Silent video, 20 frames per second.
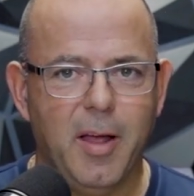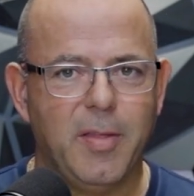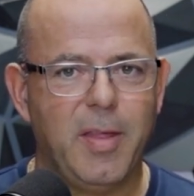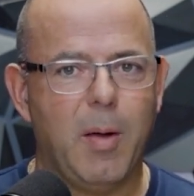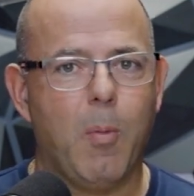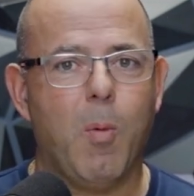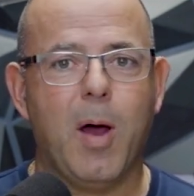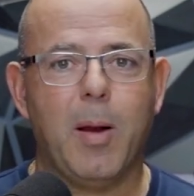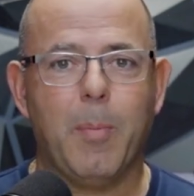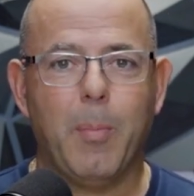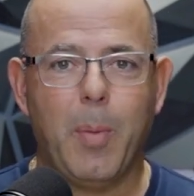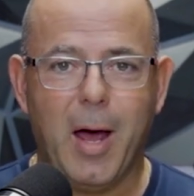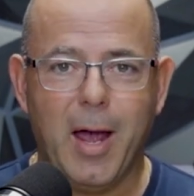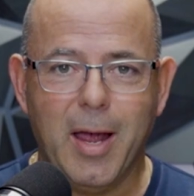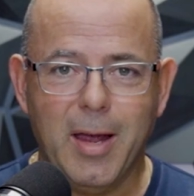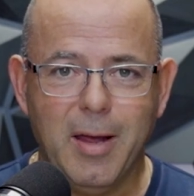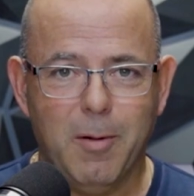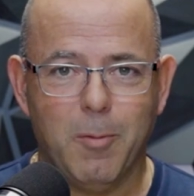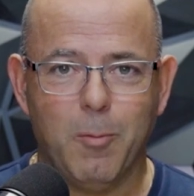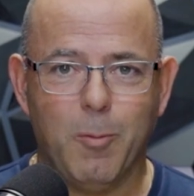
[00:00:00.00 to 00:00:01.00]
They want to
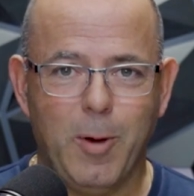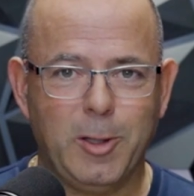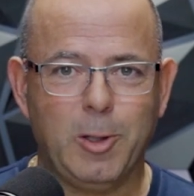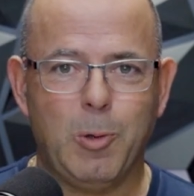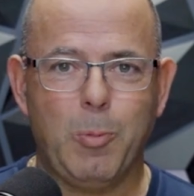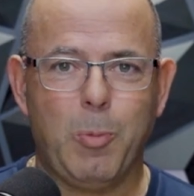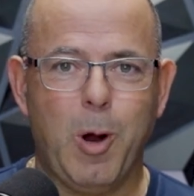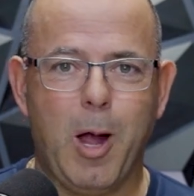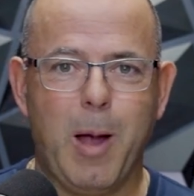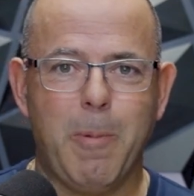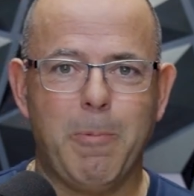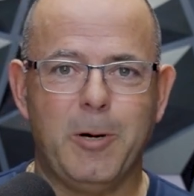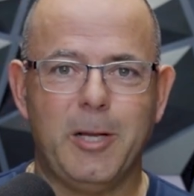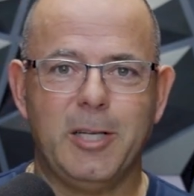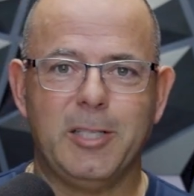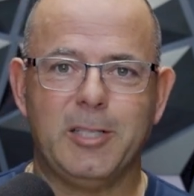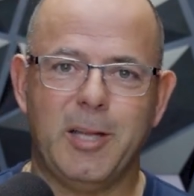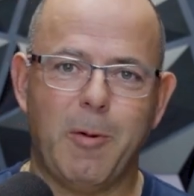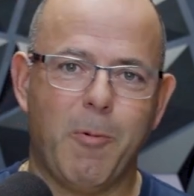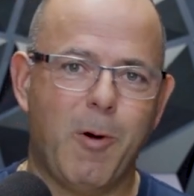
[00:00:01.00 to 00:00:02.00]
buy rental
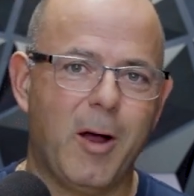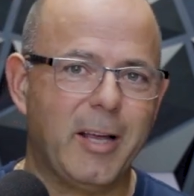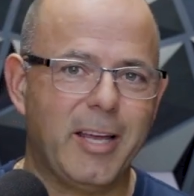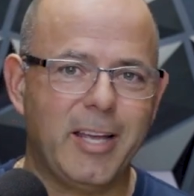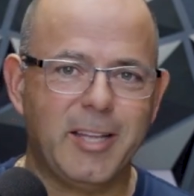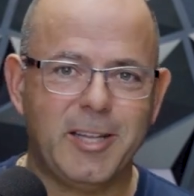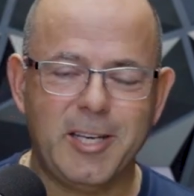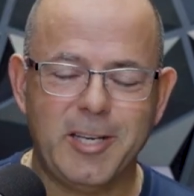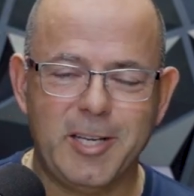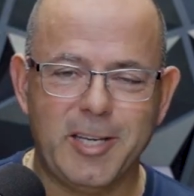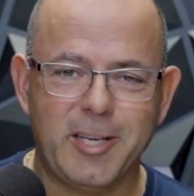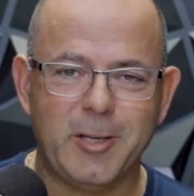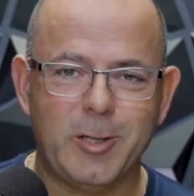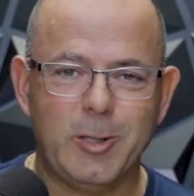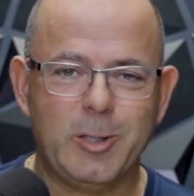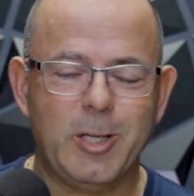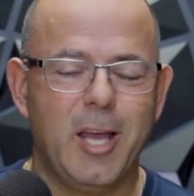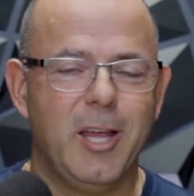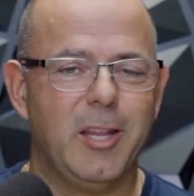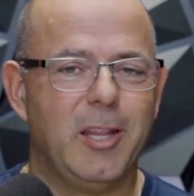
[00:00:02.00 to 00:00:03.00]
properties, they want to get the
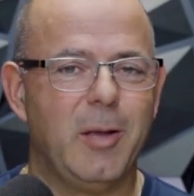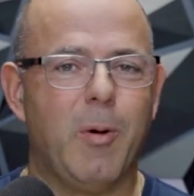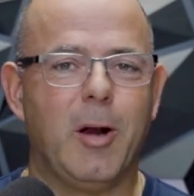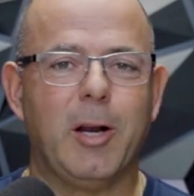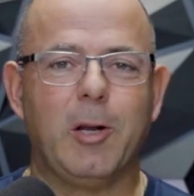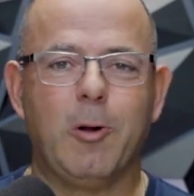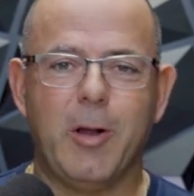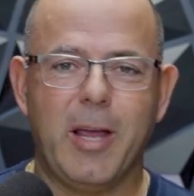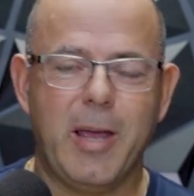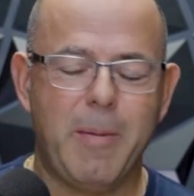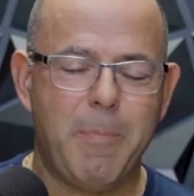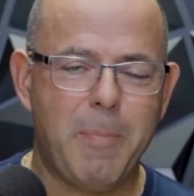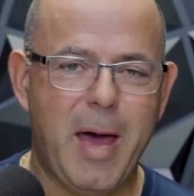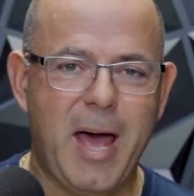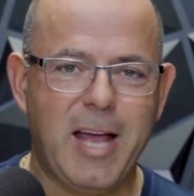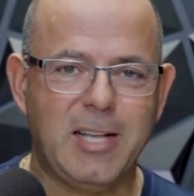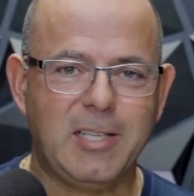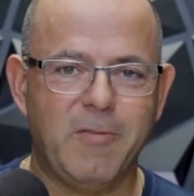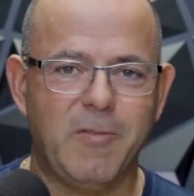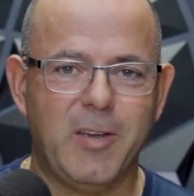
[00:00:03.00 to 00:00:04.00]
deals, they want to create
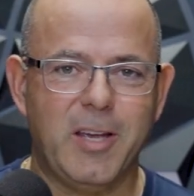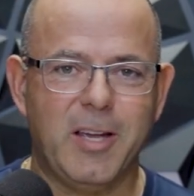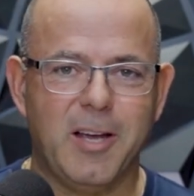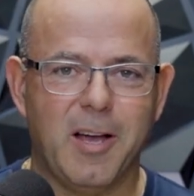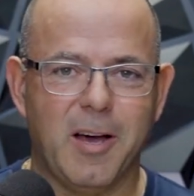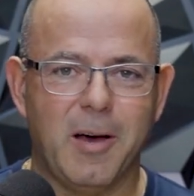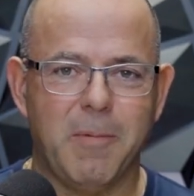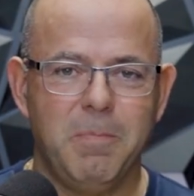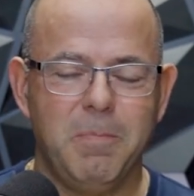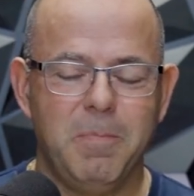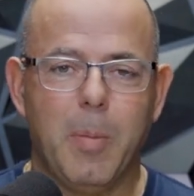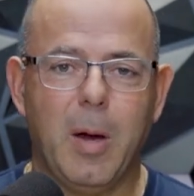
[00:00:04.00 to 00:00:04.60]
passive income.